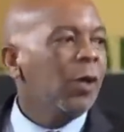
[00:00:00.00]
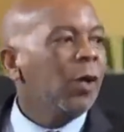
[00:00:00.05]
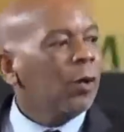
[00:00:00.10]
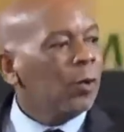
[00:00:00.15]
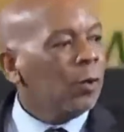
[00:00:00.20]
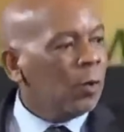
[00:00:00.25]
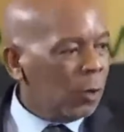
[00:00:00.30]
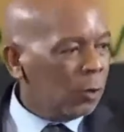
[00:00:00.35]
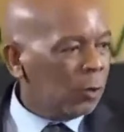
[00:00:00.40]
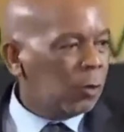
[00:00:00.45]

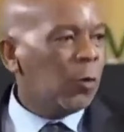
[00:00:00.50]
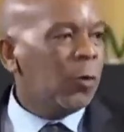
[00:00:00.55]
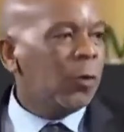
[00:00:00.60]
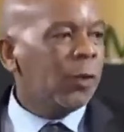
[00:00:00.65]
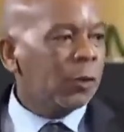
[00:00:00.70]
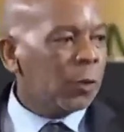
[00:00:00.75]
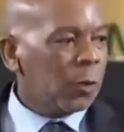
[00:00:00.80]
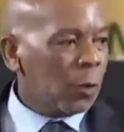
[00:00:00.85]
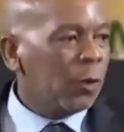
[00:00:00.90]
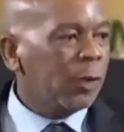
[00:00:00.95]
not to
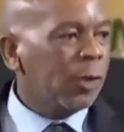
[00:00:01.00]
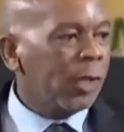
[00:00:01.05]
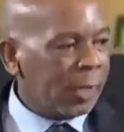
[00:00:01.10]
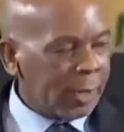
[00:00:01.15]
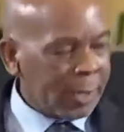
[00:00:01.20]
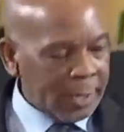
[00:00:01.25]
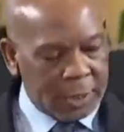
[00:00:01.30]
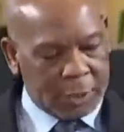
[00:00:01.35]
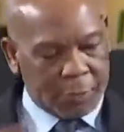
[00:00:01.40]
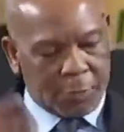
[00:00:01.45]
withdraw the
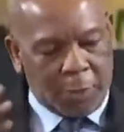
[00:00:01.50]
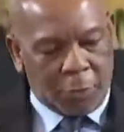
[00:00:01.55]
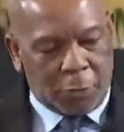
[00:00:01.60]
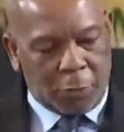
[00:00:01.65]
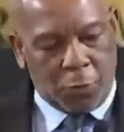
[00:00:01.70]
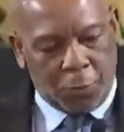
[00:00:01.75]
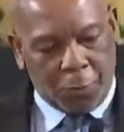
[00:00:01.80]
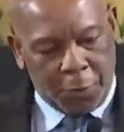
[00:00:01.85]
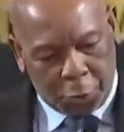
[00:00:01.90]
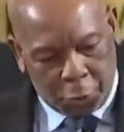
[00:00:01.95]
case, but
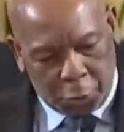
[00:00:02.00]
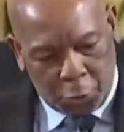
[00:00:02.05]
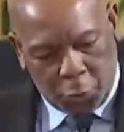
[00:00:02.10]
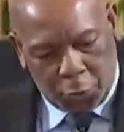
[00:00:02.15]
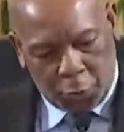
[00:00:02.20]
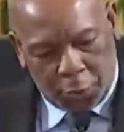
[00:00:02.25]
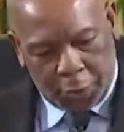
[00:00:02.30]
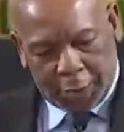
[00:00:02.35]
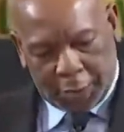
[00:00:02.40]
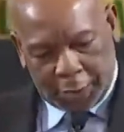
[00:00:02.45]
to
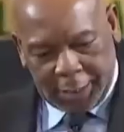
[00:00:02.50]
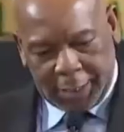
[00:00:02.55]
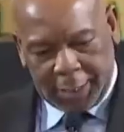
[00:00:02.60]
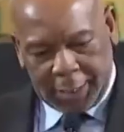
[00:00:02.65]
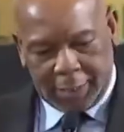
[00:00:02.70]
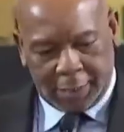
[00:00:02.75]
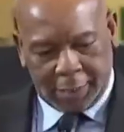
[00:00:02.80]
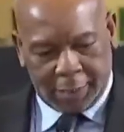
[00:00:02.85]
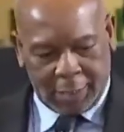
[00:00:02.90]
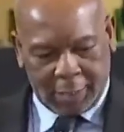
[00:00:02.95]
pursue that
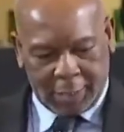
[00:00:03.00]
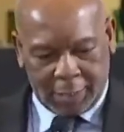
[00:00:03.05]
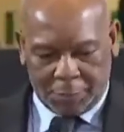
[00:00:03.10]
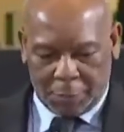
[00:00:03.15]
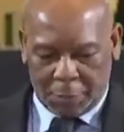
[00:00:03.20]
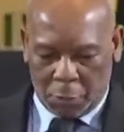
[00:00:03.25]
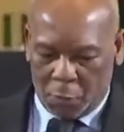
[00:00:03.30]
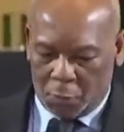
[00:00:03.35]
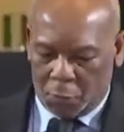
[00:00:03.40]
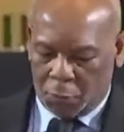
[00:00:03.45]
case, and
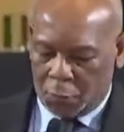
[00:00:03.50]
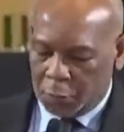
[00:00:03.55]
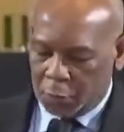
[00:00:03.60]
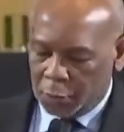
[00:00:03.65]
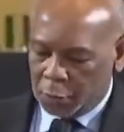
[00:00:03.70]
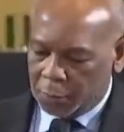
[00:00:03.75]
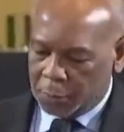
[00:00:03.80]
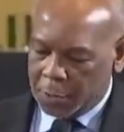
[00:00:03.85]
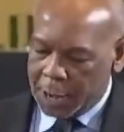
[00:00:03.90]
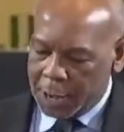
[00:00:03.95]
hopefully
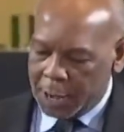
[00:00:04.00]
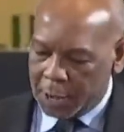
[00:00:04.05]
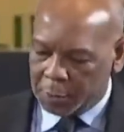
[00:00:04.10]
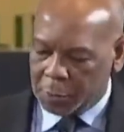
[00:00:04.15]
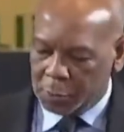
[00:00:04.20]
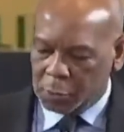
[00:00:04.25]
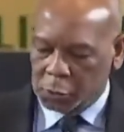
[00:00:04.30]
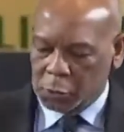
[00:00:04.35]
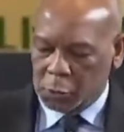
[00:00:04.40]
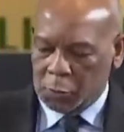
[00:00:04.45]
you'll be
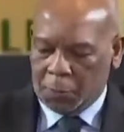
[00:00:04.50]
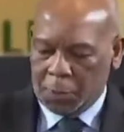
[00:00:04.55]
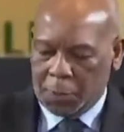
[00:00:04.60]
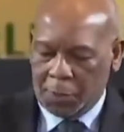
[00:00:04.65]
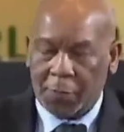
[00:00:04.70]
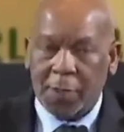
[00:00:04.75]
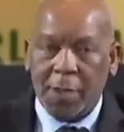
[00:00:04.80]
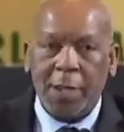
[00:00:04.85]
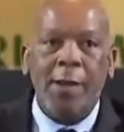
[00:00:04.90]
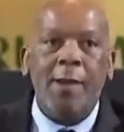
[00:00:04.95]
able to
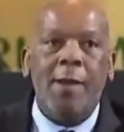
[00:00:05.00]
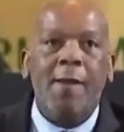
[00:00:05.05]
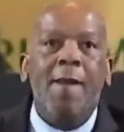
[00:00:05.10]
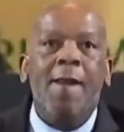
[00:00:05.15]
prevail.